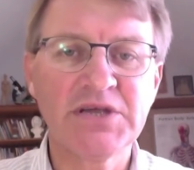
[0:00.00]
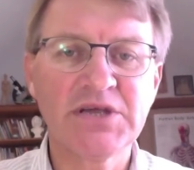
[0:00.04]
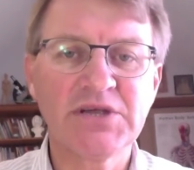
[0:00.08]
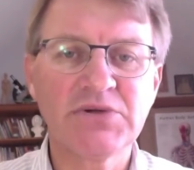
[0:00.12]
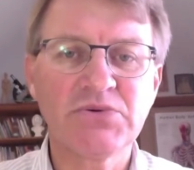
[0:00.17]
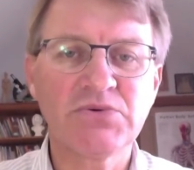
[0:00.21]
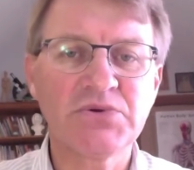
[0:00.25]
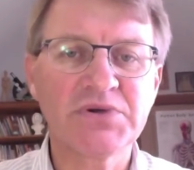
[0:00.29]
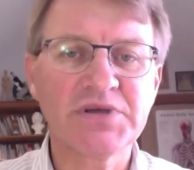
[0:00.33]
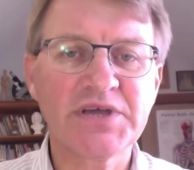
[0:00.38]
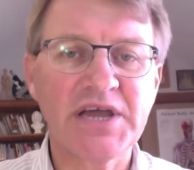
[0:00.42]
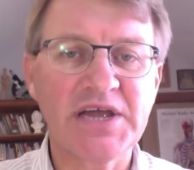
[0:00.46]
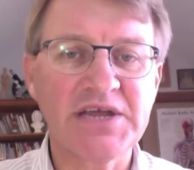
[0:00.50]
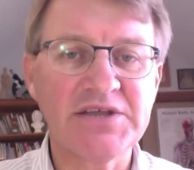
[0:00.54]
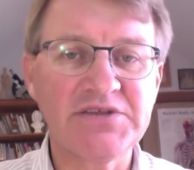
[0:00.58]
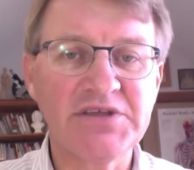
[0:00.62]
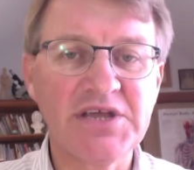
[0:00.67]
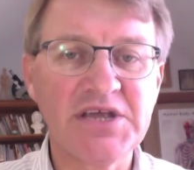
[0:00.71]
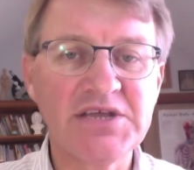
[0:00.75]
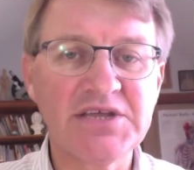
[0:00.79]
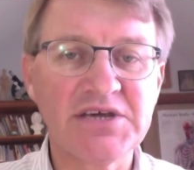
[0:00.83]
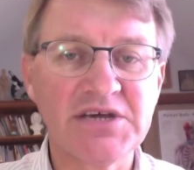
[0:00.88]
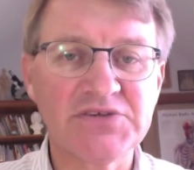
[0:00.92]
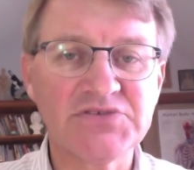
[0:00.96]
Well,
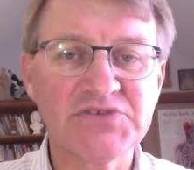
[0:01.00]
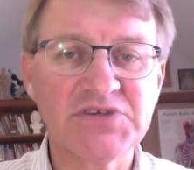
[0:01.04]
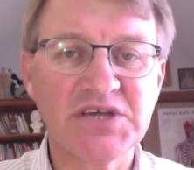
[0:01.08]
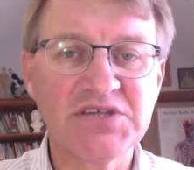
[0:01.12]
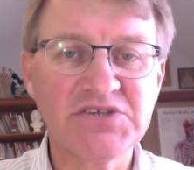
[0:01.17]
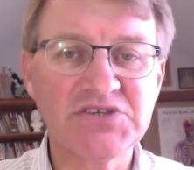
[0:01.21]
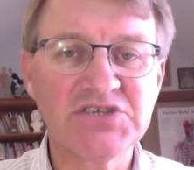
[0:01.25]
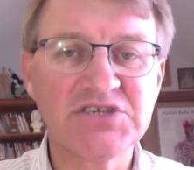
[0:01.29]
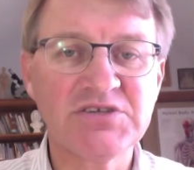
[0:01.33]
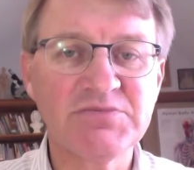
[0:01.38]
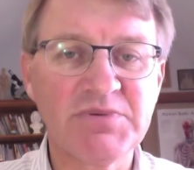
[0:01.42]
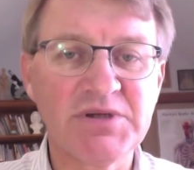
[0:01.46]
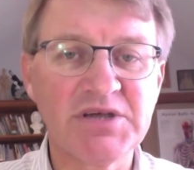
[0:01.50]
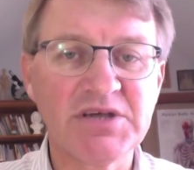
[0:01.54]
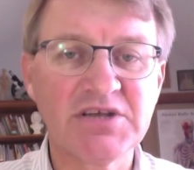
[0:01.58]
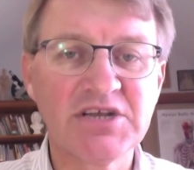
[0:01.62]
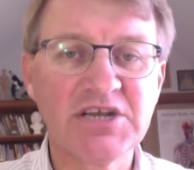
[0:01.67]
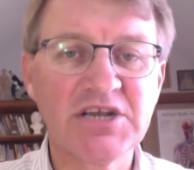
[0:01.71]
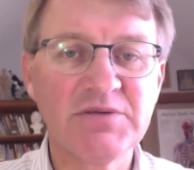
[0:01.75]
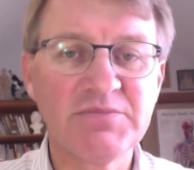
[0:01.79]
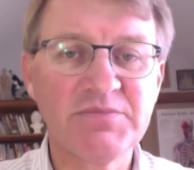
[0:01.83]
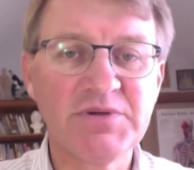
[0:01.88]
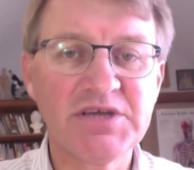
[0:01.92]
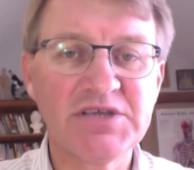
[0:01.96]
Candida tends to be a
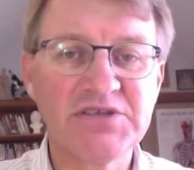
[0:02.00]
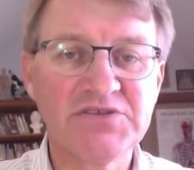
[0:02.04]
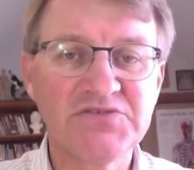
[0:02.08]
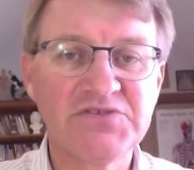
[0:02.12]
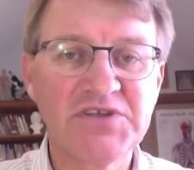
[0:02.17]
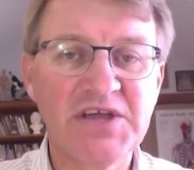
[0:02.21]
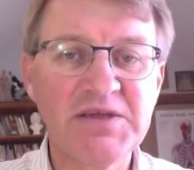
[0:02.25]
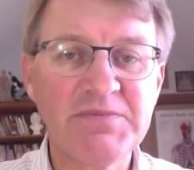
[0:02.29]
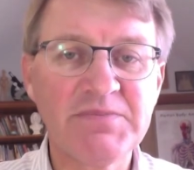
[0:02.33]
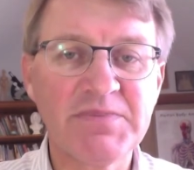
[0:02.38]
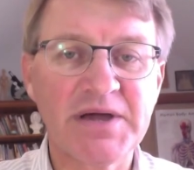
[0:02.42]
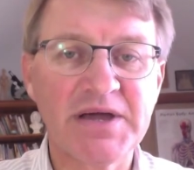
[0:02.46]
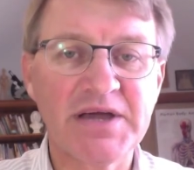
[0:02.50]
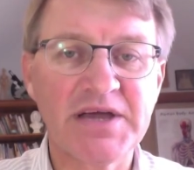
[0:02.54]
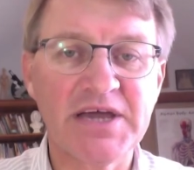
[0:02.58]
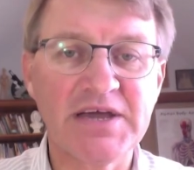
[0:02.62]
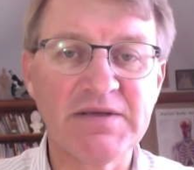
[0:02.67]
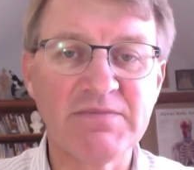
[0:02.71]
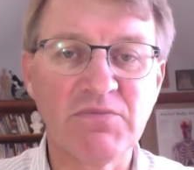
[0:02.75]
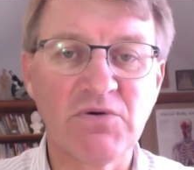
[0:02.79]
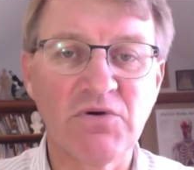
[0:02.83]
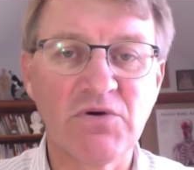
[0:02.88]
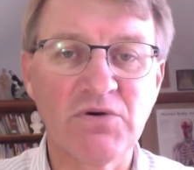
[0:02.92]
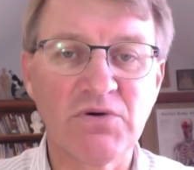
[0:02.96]
little bit deeper
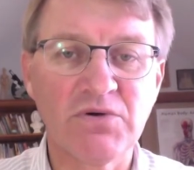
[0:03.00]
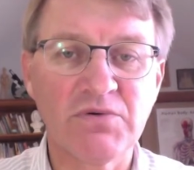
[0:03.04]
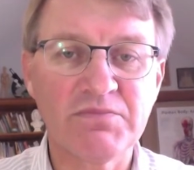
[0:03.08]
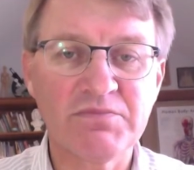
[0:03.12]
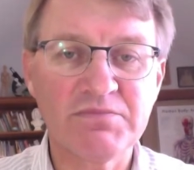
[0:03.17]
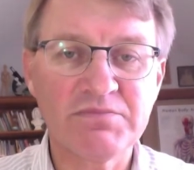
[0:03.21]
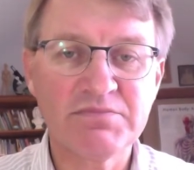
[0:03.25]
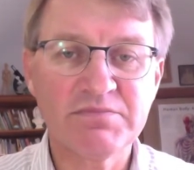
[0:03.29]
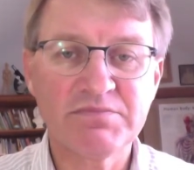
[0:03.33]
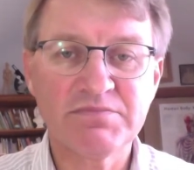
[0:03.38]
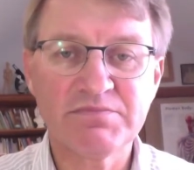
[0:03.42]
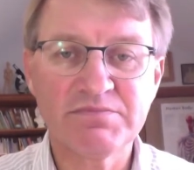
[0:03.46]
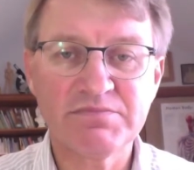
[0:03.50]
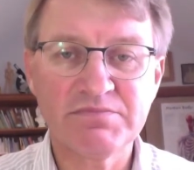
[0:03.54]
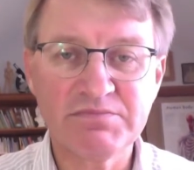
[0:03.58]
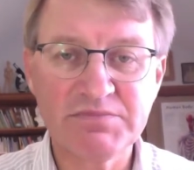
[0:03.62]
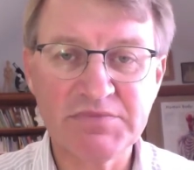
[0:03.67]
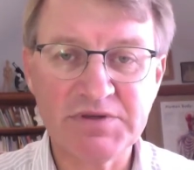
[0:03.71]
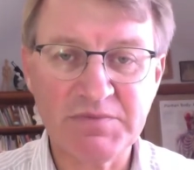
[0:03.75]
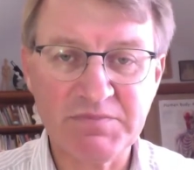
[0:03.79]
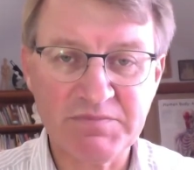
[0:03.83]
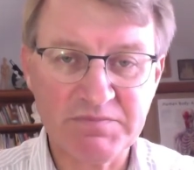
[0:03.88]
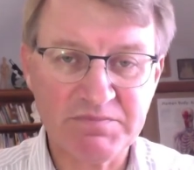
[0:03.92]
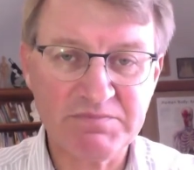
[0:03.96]
and more
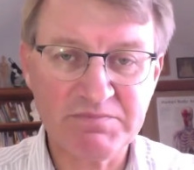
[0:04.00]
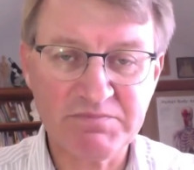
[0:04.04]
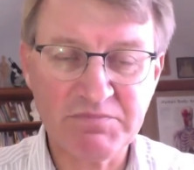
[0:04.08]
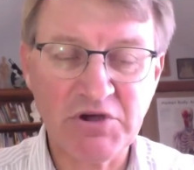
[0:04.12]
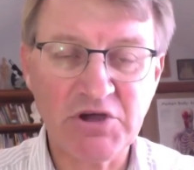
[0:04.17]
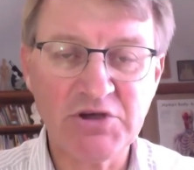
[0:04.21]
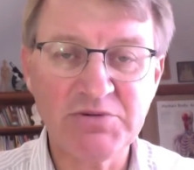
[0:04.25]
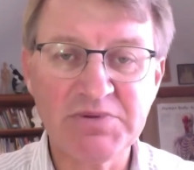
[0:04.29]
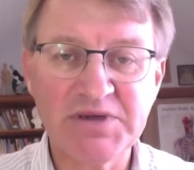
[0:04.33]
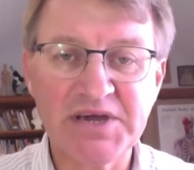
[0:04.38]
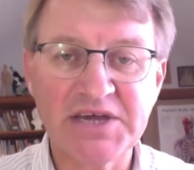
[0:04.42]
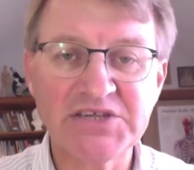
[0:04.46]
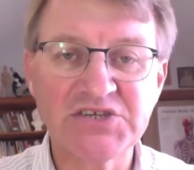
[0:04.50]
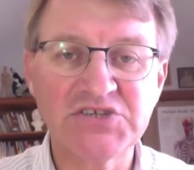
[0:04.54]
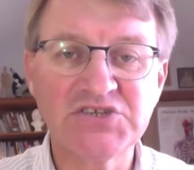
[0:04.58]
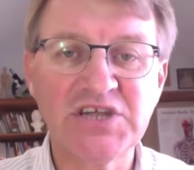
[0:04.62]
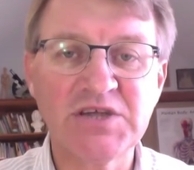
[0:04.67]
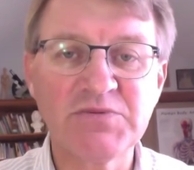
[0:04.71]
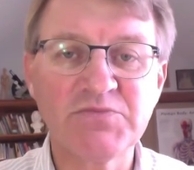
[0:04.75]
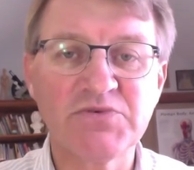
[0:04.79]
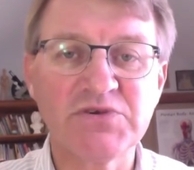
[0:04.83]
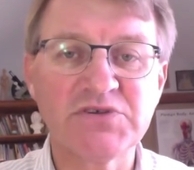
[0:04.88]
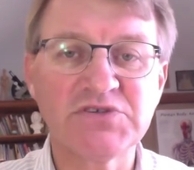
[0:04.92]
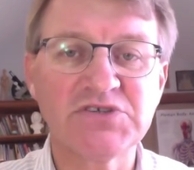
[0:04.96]
permeates
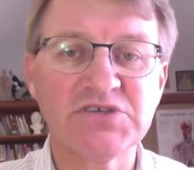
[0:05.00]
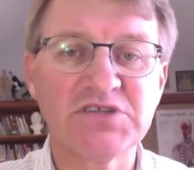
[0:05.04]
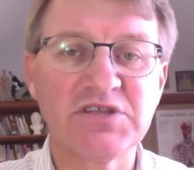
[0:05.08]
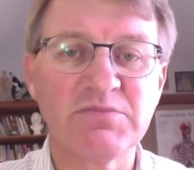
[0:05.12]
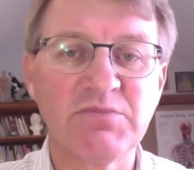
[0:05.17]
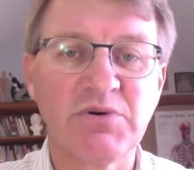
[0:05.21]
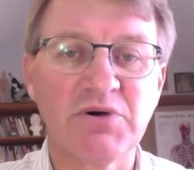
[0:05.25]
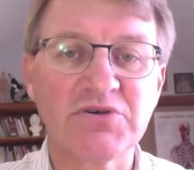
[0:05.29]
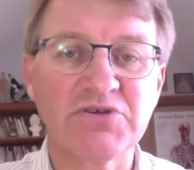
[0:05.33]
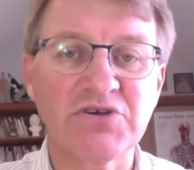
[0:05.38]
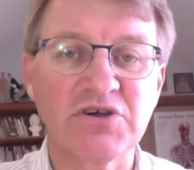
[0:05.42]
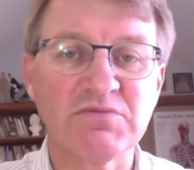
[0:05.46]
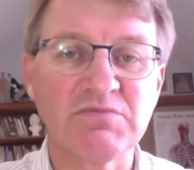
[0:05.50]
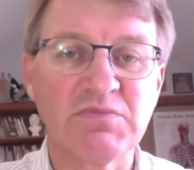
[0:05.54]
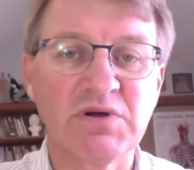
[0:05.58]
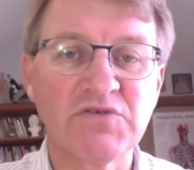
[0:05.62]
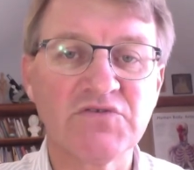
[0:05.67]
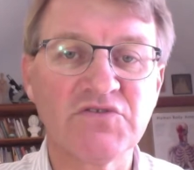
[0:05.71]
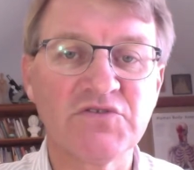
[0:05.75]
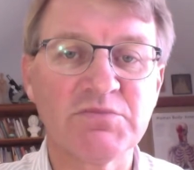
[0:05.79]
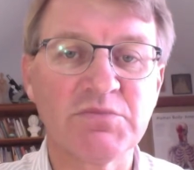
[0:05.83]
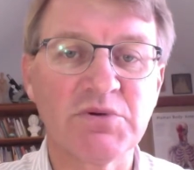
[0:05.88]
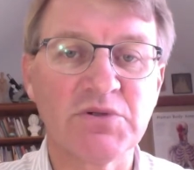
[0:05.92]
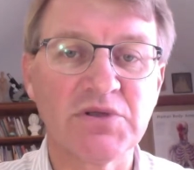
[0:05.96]
deeper into the body on
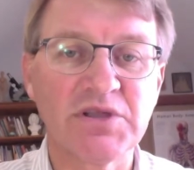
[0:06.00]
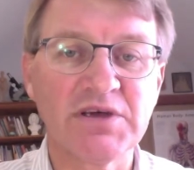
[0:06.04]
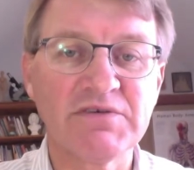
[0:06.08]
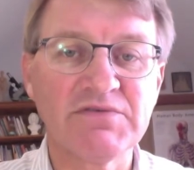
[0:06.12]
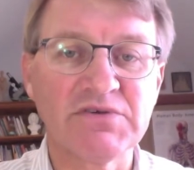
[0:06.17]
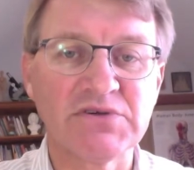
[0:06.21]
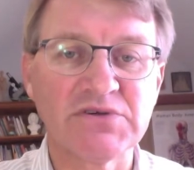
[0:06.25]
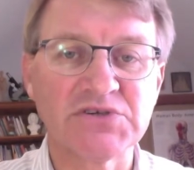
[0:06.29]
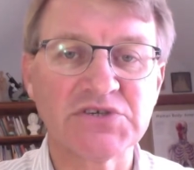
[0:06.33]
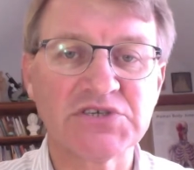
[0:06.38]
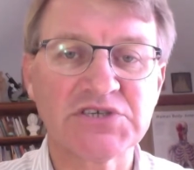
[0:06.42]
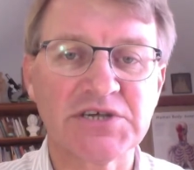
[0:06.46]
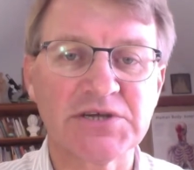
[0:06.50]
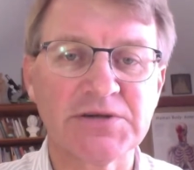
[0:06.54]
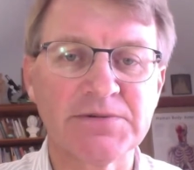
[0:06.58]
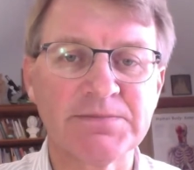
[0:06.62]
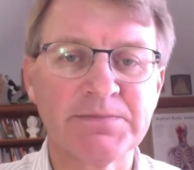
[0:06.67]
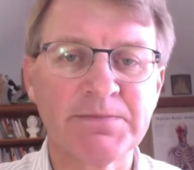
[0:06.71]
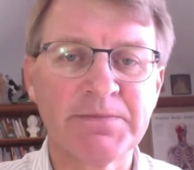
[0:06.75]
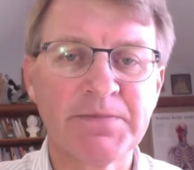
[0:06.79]
multiple levels. So